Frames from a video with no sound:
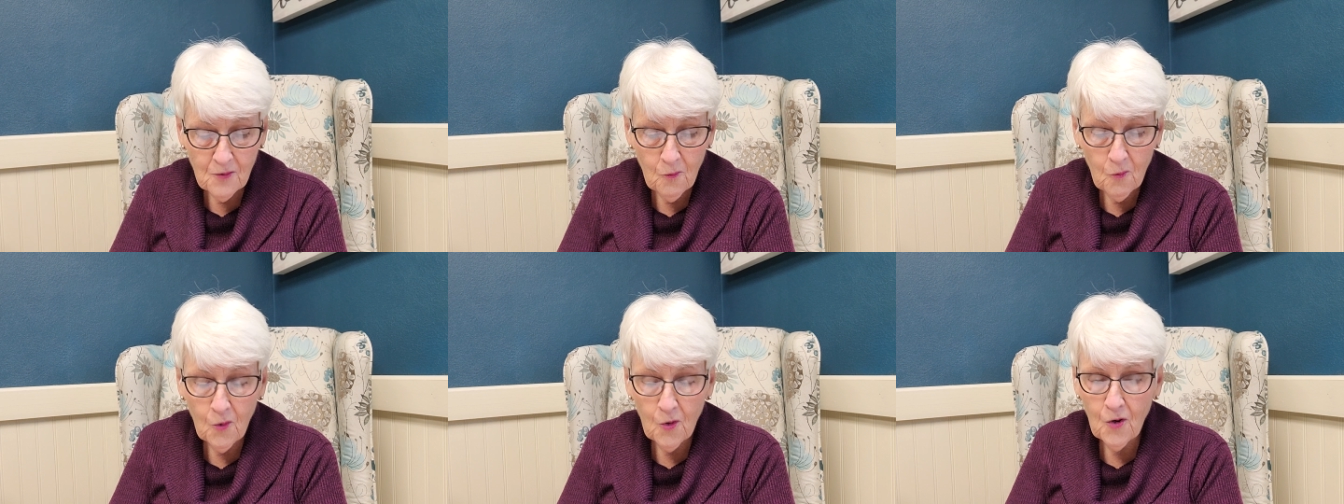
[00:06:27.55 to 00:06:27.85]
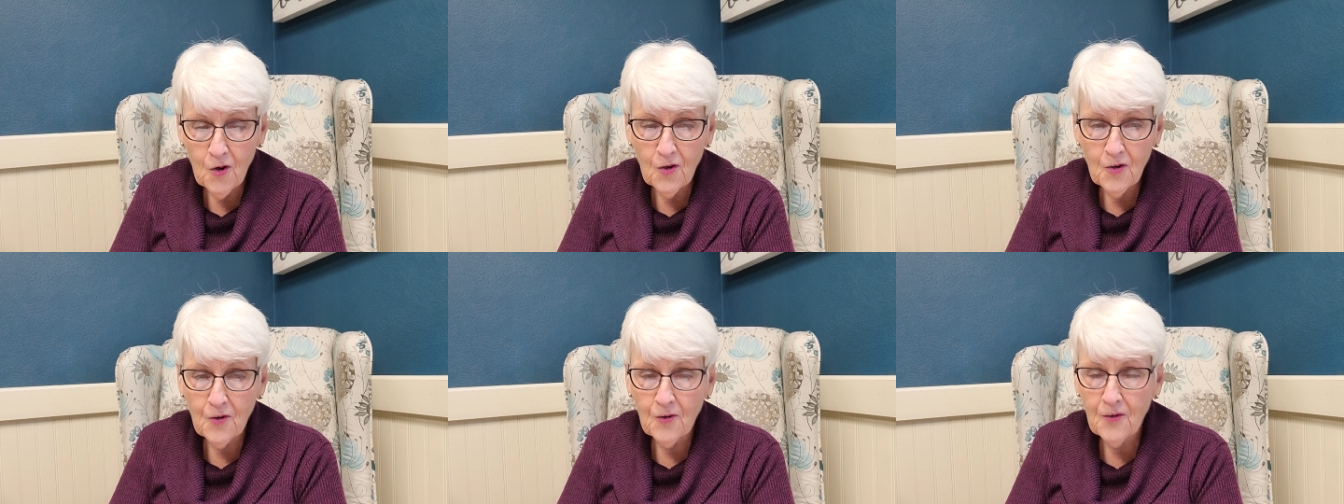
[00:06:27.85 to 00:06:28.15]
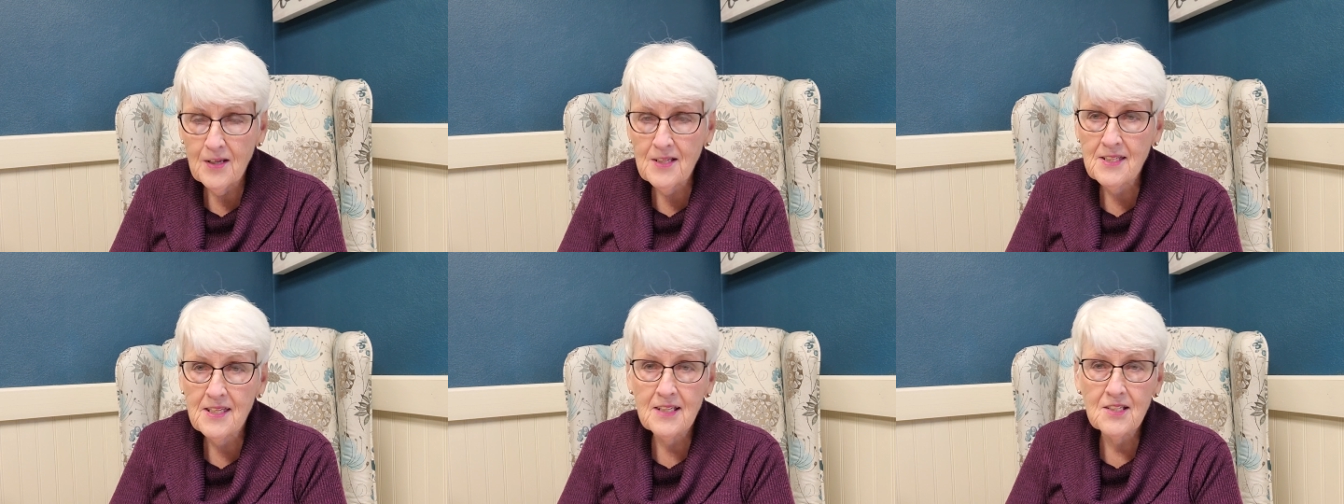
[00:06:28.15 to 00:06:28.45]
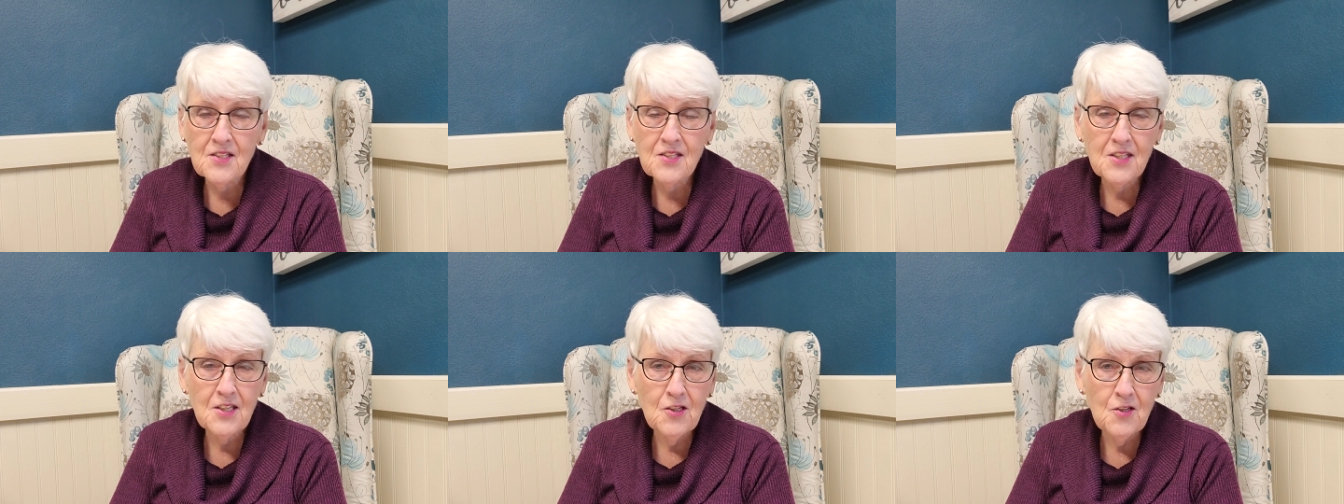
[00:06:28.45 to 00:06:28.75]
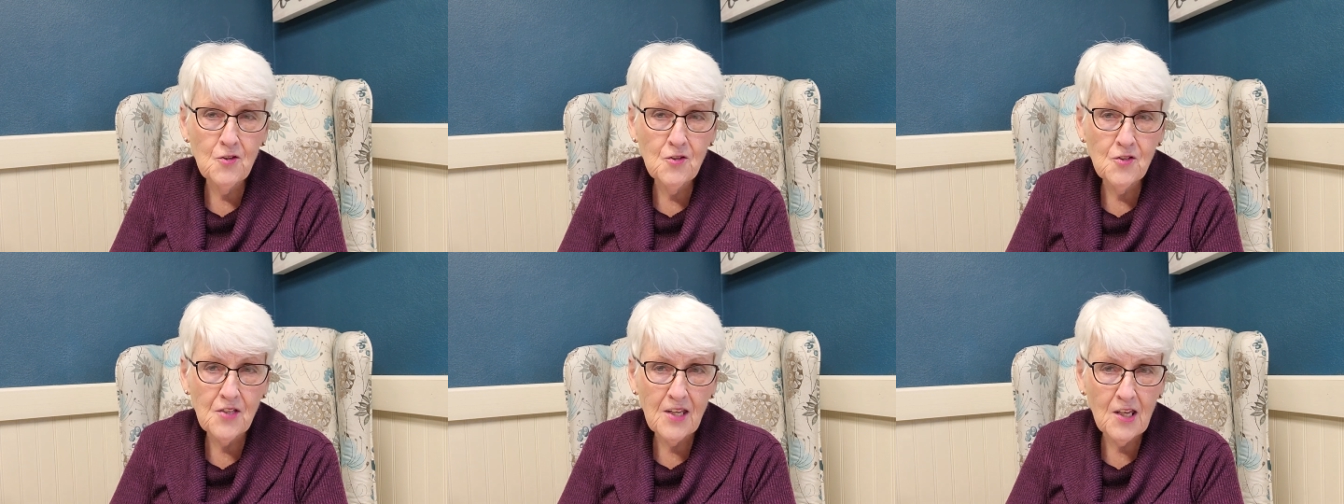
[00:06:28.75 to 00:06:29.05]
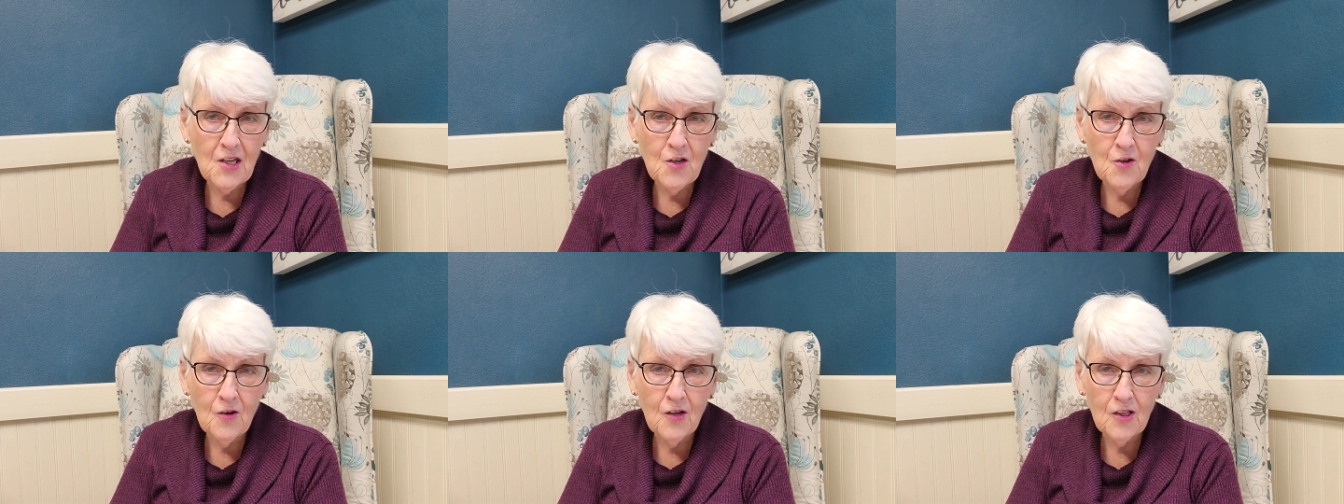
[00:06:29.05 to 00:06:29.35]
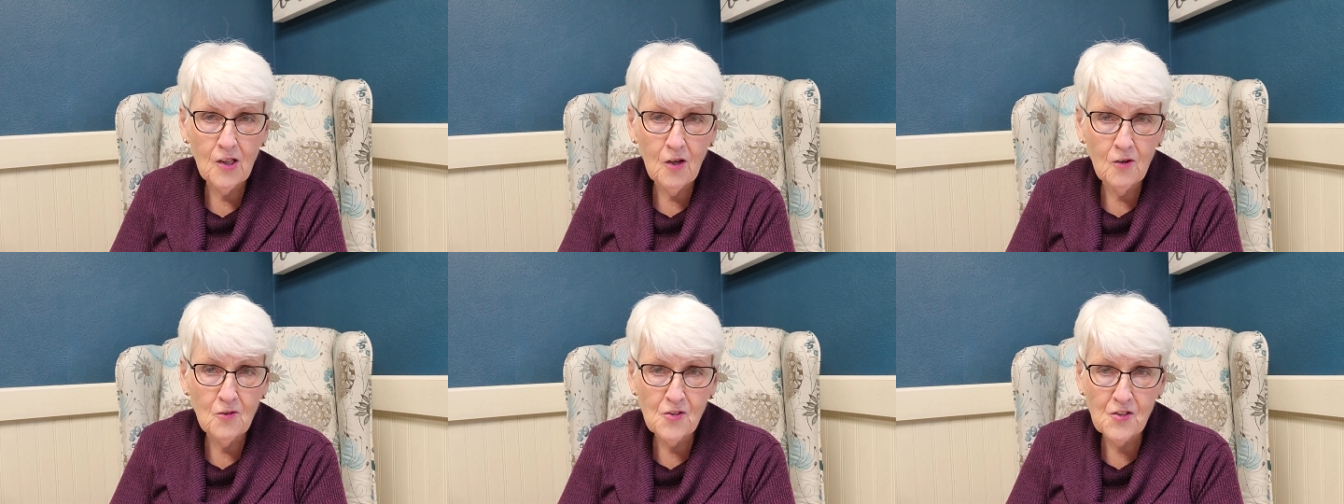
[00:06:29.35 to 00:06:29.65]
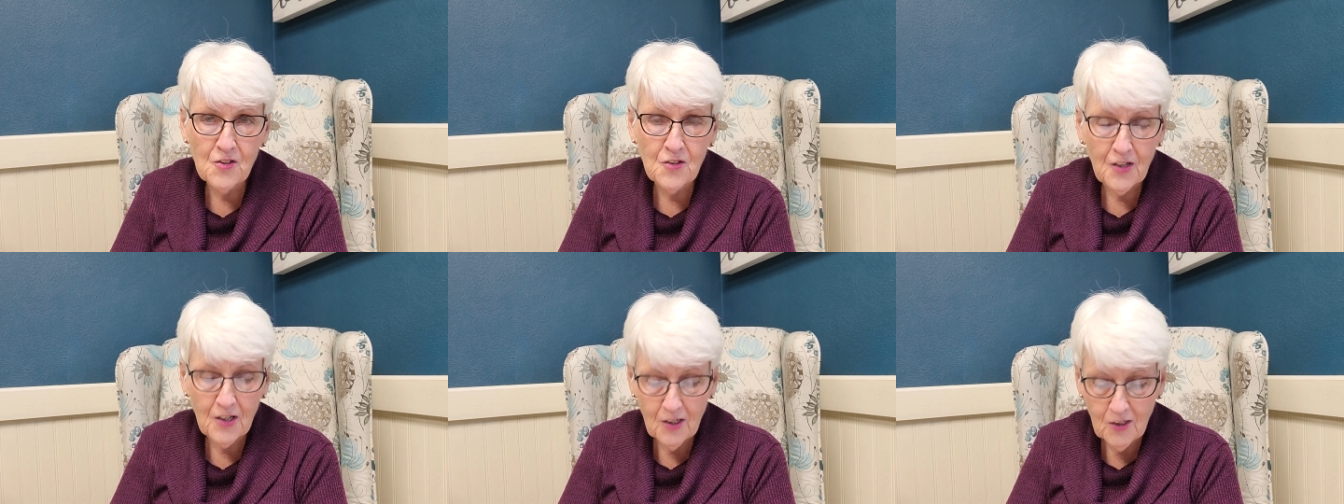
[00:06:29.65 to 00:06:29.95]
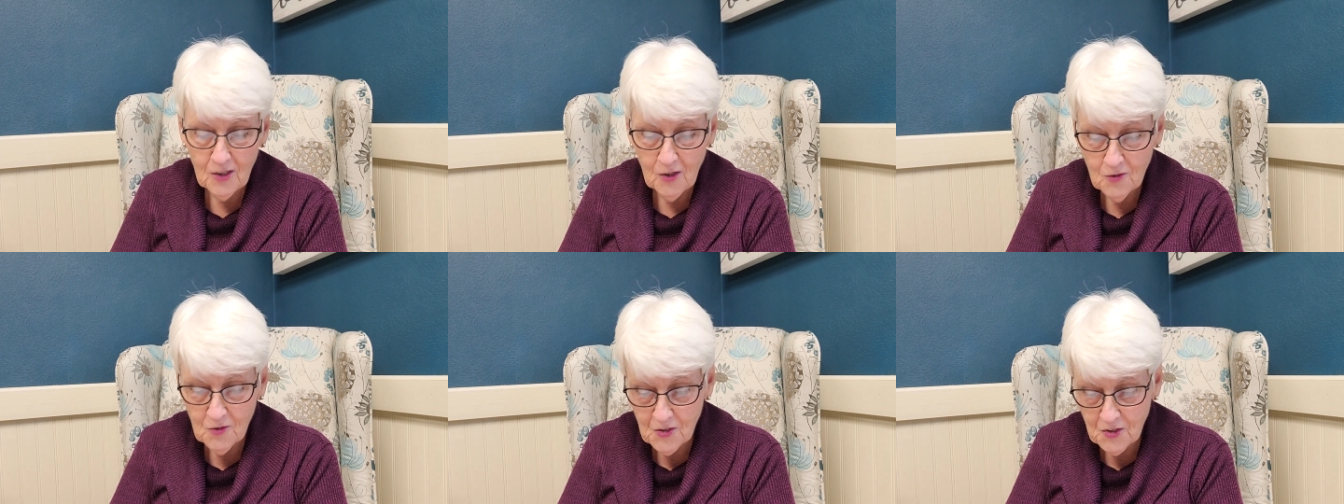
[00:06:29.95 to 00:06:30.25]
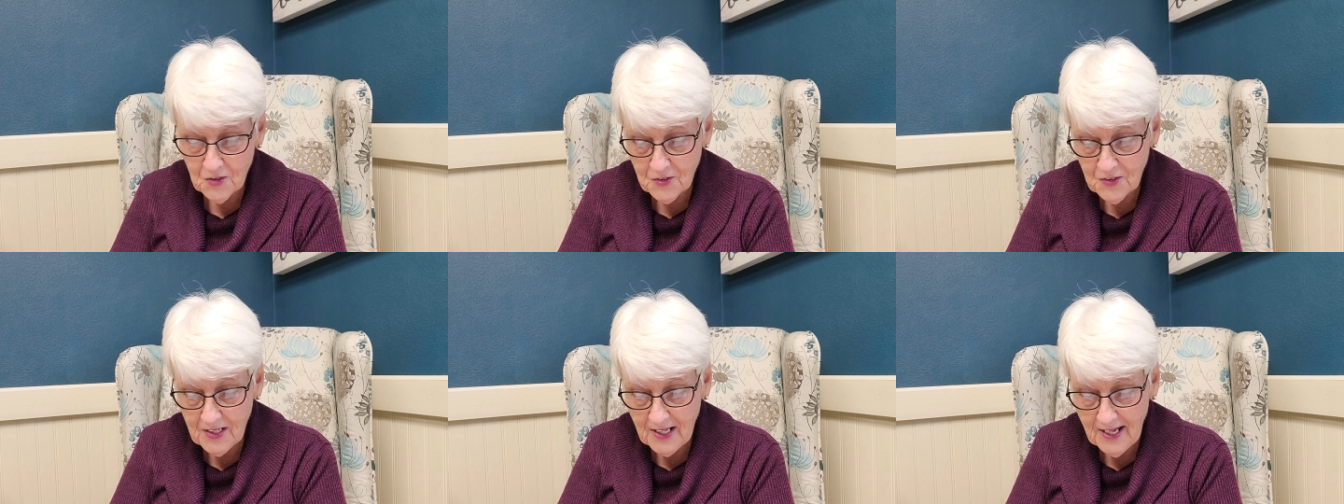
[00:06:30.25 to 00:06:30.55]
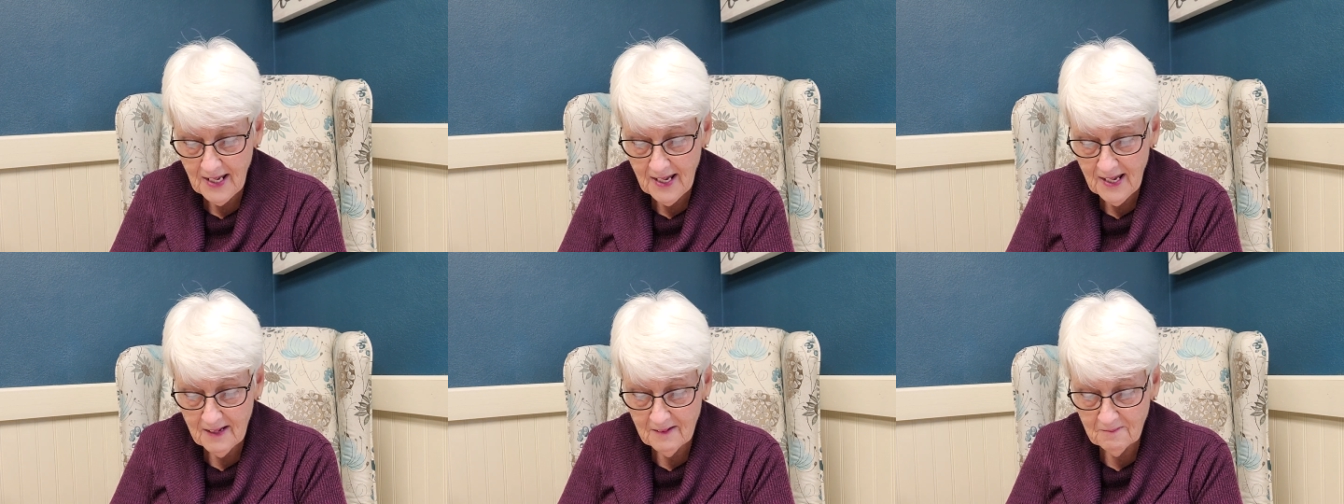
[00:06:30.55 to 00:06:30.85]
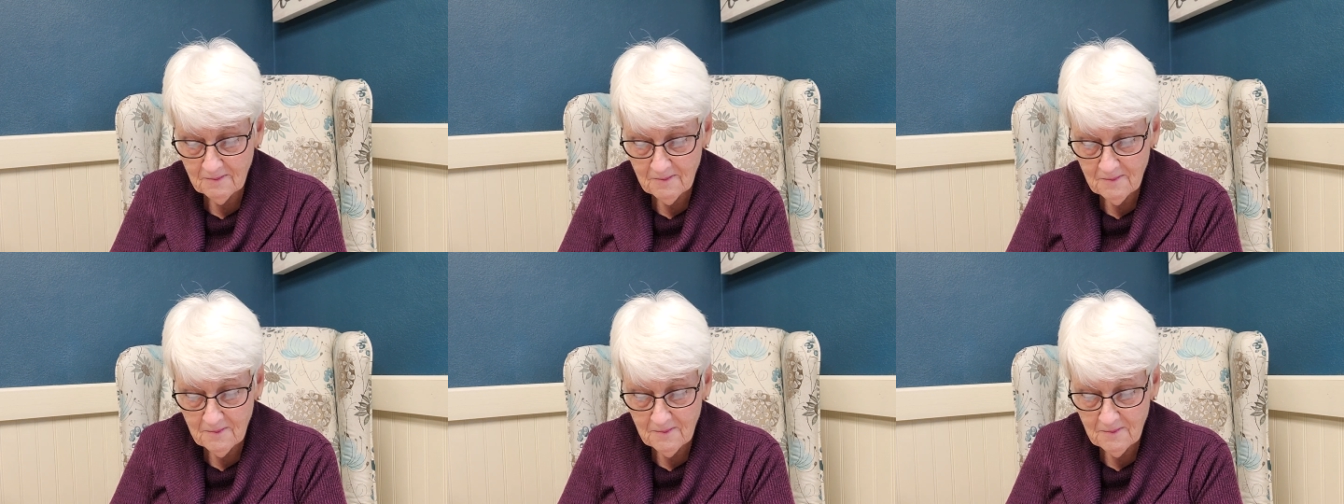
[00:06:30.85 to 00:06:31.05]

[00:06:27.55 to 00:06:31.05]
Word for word: world or is it seducing you closer and closer to it?